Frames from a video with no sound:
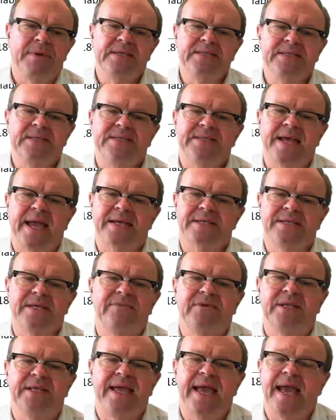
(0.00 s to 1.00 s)
Business
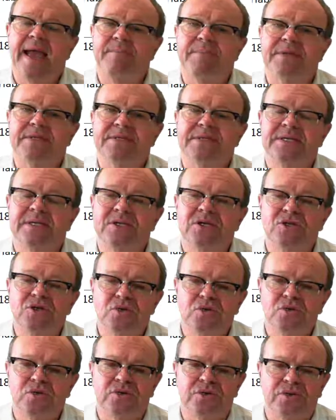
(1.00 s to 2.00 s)
activity happens in the
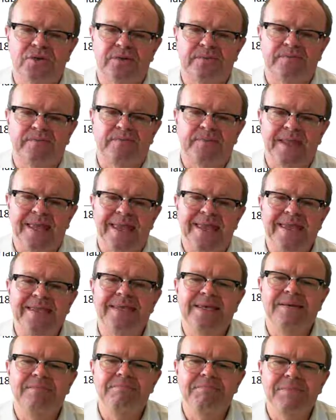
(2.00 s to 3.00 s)
short term,
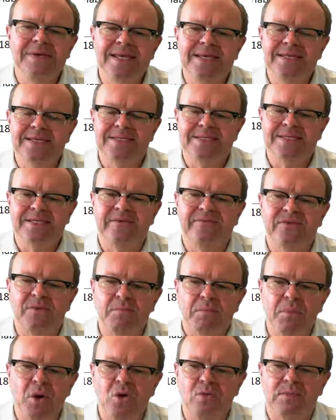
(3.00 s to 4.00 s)
in the immediacy of
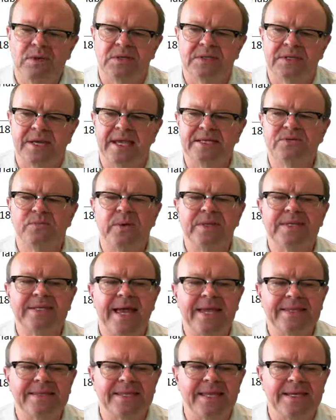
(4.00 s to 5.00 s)
the moment, as we
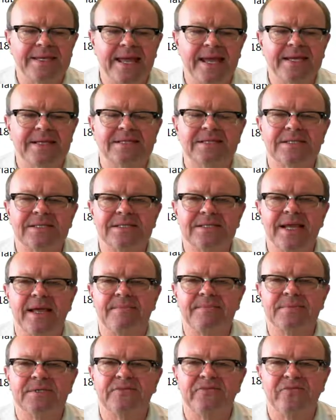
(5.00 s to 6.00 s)
take the next
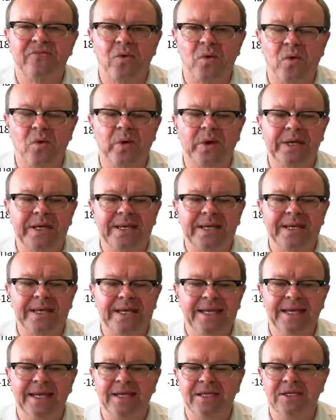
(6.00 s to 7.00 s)
steps forward
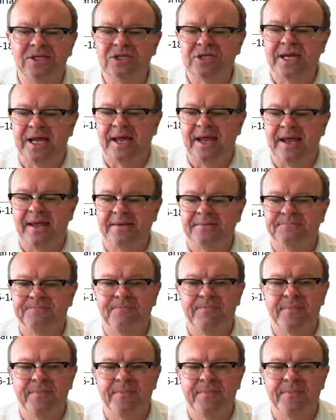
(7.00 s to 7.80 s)
each day.